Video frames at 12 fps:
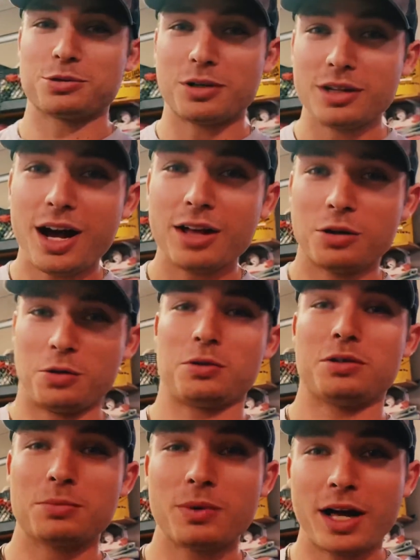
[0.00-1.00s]
are a lot longer
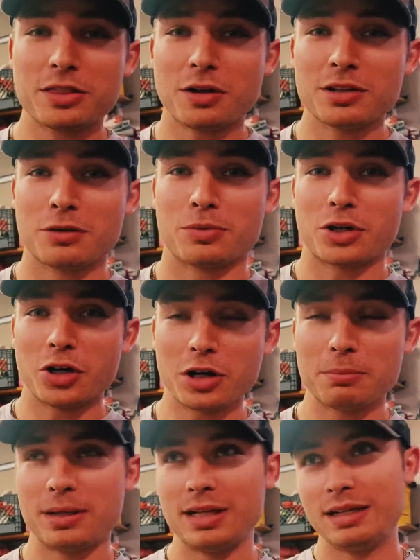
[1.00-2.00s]
than what I thought they were going
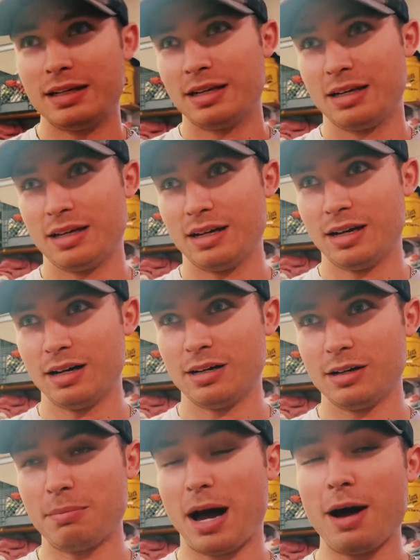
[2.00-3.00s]
to be.
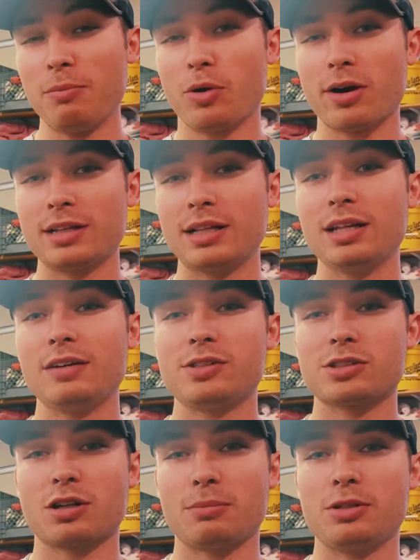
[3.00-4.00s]
I'm worried the lift
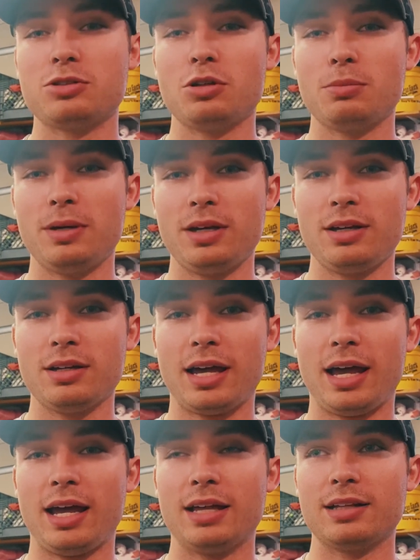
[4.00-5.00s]
is going to be too big
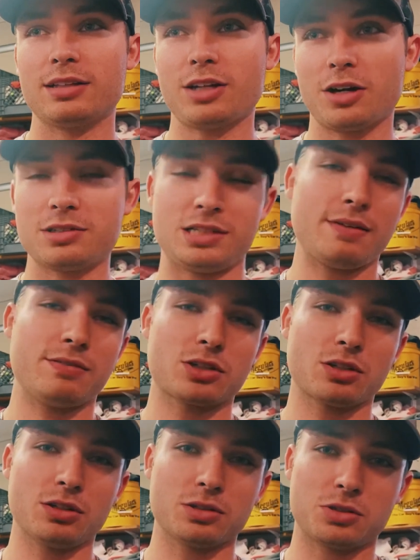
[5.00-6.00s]
and the 37s are going
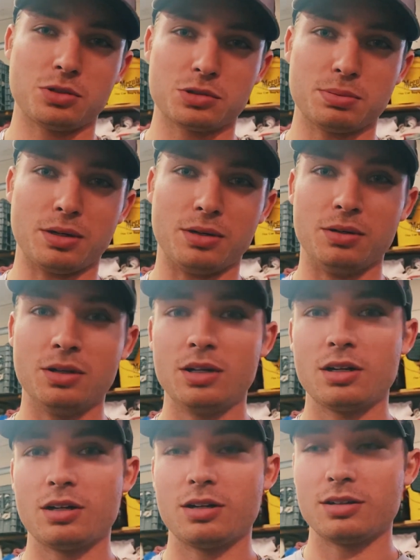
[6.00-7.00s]
to look too small.
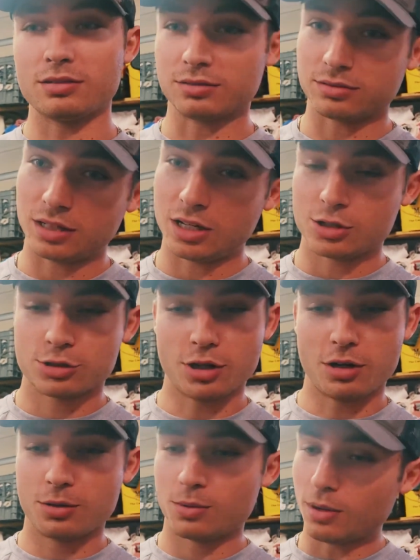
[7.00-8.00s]

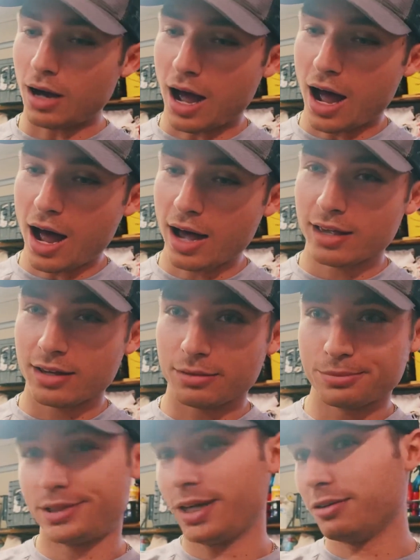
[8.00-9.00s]
So I
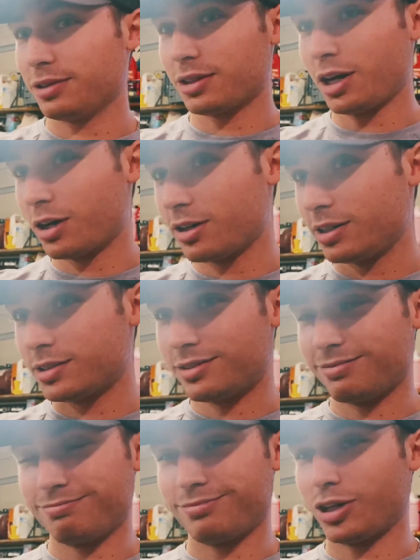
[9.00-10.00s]
am selling the 30s.
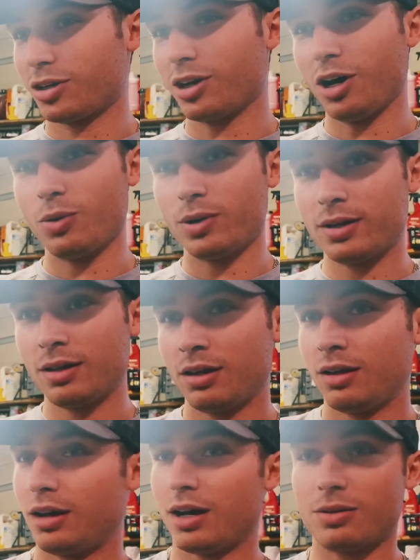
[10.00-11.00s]
They're going.
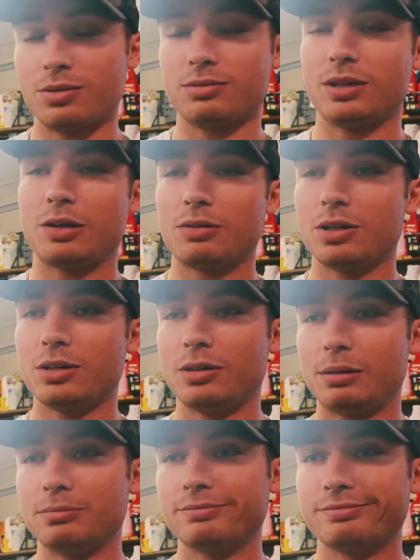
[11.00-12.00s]
I don't
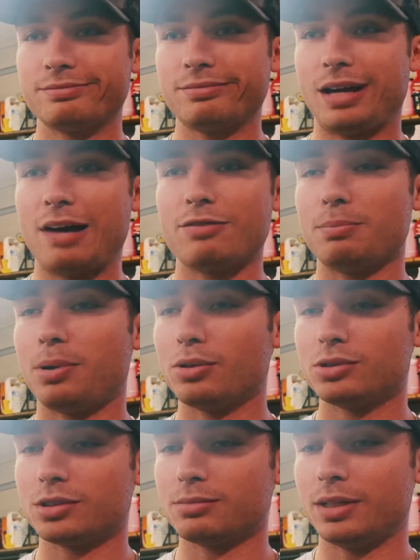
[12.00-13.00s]
know. I haven't
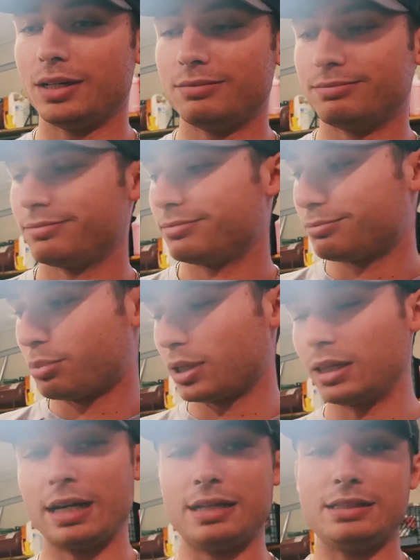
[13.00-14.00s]
posted them yet. Pretty
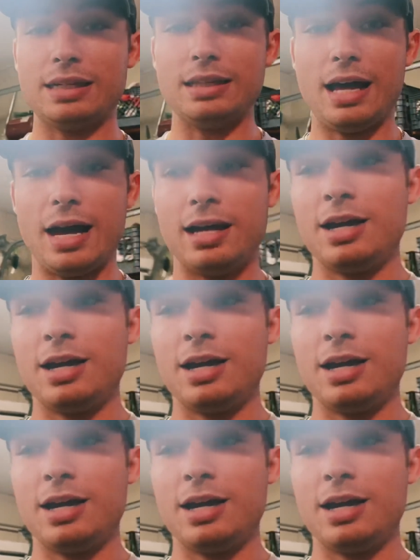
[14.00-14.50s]
lazy at that.